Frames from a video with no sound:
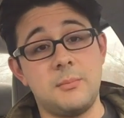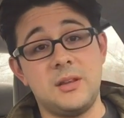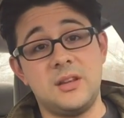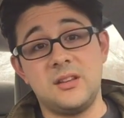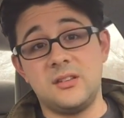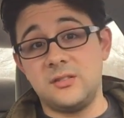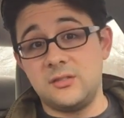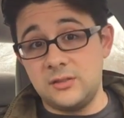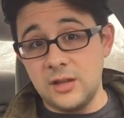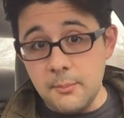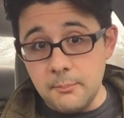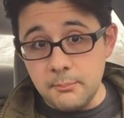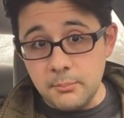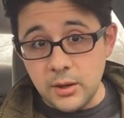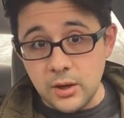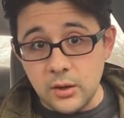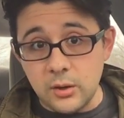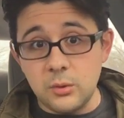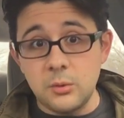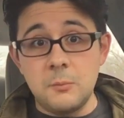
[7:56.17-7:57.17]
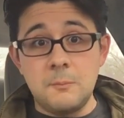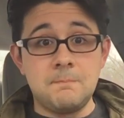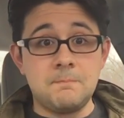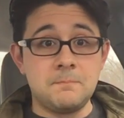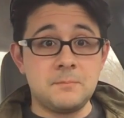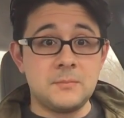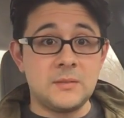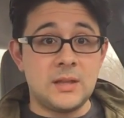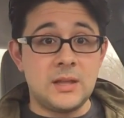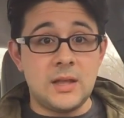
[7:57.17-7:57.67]
Because Dumbo,
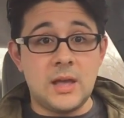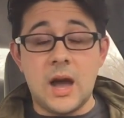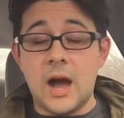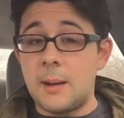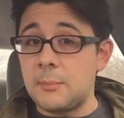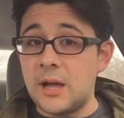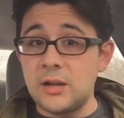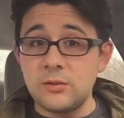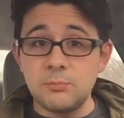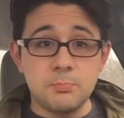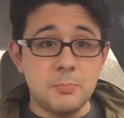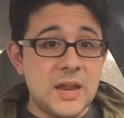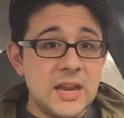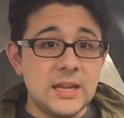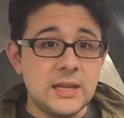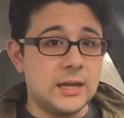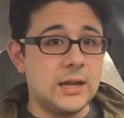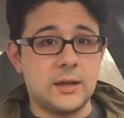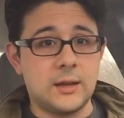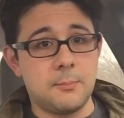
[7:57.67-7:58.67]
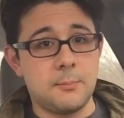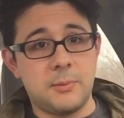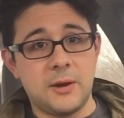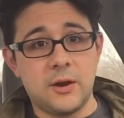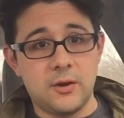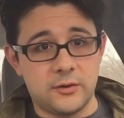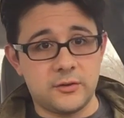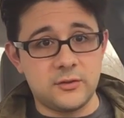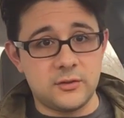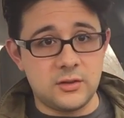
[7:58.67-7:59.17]
I'm not making a
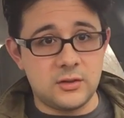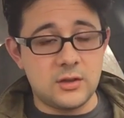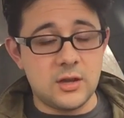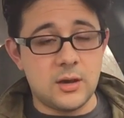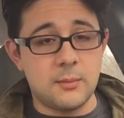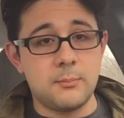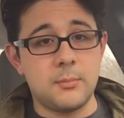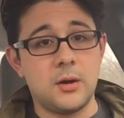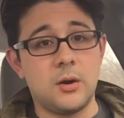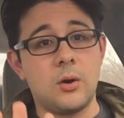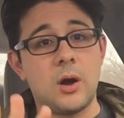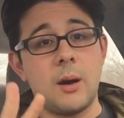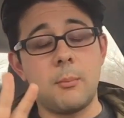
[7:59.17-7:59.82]
comparison to Dumbo,